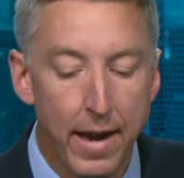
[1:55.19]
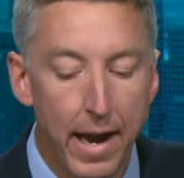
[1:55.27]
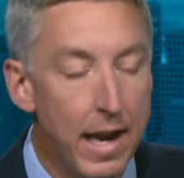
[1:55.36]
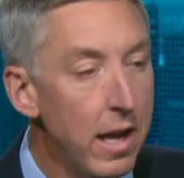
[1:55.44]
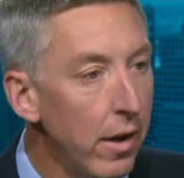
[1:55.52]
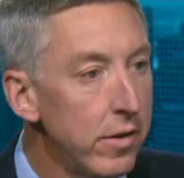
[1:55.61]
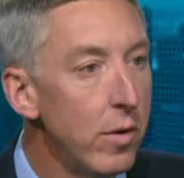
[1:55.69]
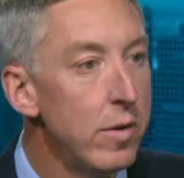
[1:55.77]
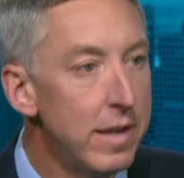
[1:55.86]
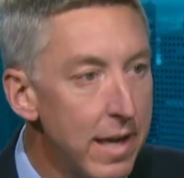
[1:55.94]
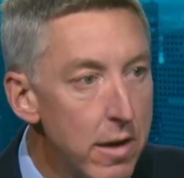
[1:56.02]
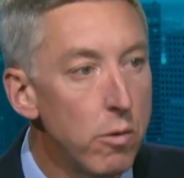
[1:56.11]
And he also
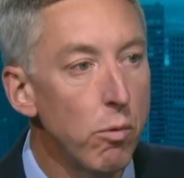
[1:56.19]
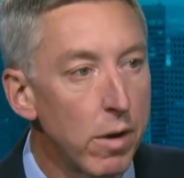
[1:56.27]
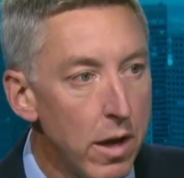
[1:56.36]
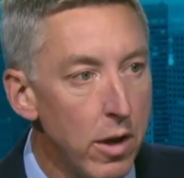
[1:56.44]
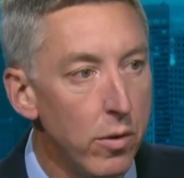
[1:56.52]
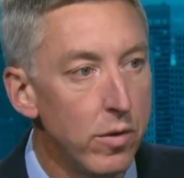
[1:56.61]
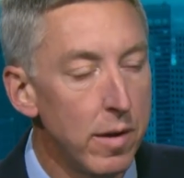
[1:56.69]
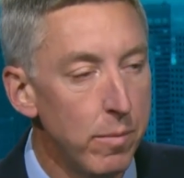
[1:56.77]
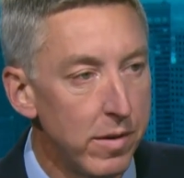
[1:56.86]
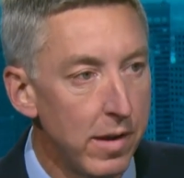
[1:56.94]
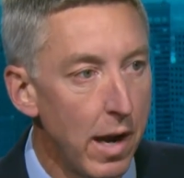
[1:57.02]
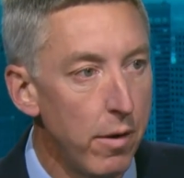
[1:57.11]
didn't recuse
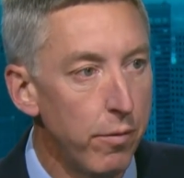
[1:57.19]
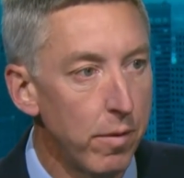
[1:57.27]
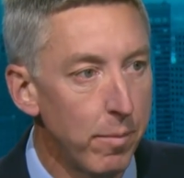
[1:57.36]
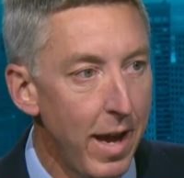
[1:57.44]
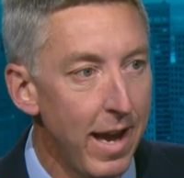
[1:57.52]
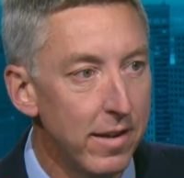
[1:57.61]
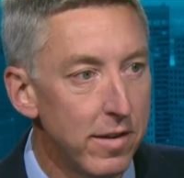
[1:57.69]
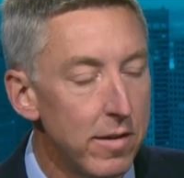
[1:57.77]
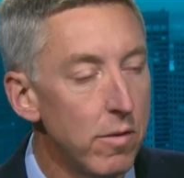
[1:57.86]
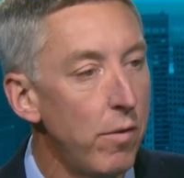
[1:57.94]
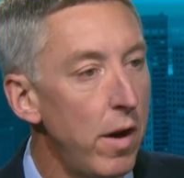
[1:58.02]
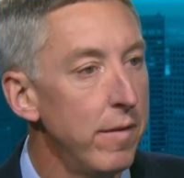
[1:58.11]
himself from cases
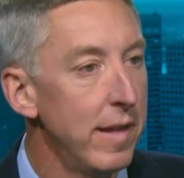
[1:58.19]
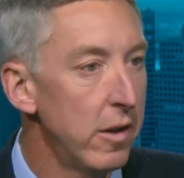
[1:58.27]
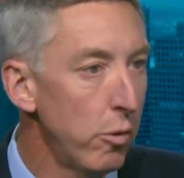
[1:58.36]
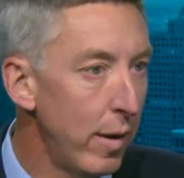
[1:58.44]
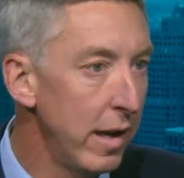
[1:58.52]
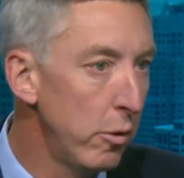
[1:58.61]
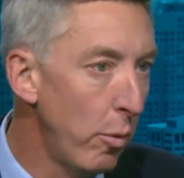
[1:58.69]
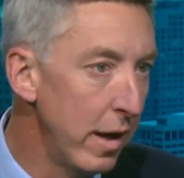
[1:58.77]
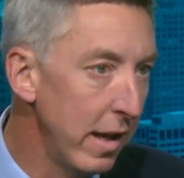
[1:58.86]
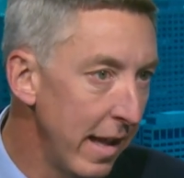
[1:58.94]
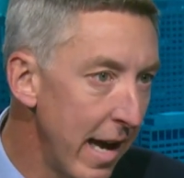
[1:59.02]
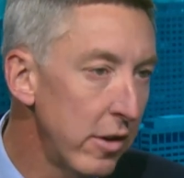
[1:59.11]
involving the 2020
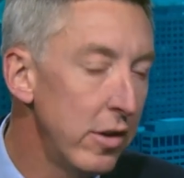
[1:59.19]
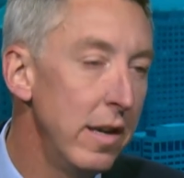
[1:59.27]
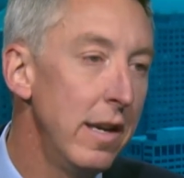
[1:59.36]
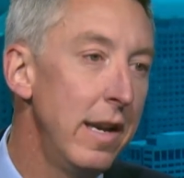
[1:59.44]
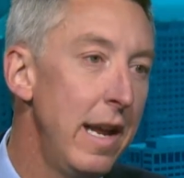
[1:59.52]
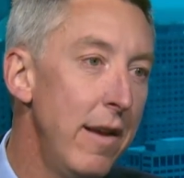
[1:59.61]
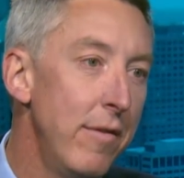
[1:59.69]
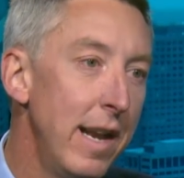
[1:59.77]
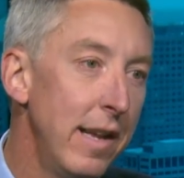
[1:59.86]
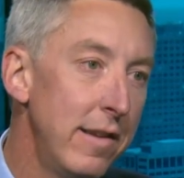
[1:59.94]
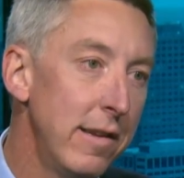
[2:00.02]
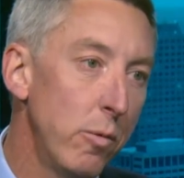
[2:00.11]
election, even
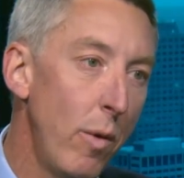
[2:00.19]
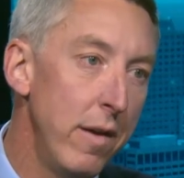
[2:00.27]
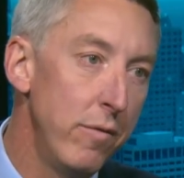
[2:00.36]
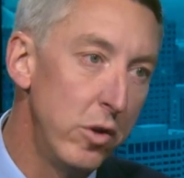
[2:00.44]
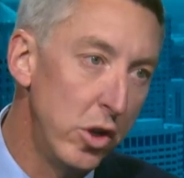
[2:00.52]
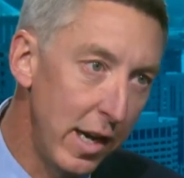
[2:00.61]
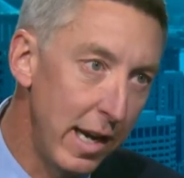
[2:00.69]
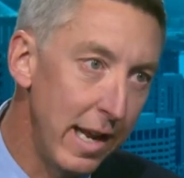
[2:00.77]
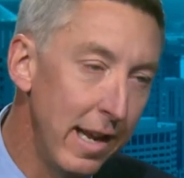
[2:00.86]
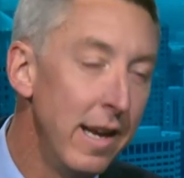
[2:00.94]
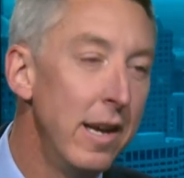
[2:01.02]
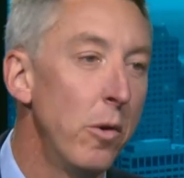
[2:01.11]
as his wife
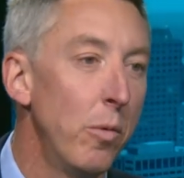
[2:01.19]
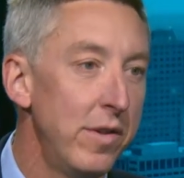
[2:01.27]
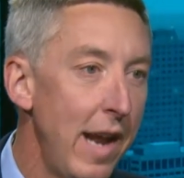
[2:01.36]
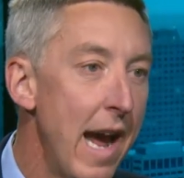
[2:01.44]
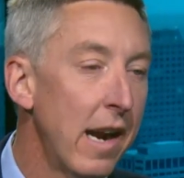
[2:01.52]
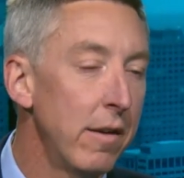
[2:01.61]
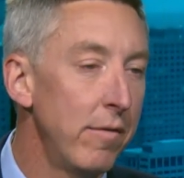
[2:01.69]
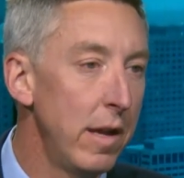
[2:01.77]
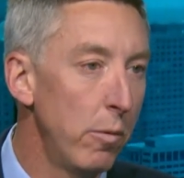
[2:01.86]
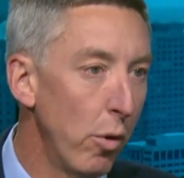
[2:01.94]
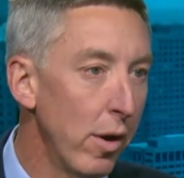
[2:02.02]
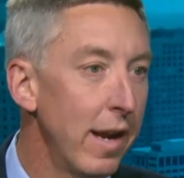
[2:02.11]
Ginny was actively
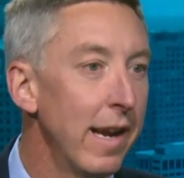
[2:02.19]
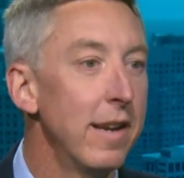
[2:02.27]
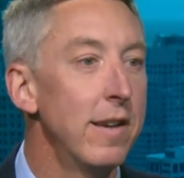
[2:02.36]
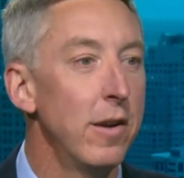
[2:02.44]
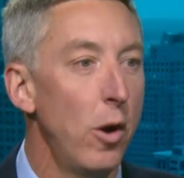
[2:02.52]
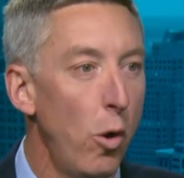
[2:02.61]
working to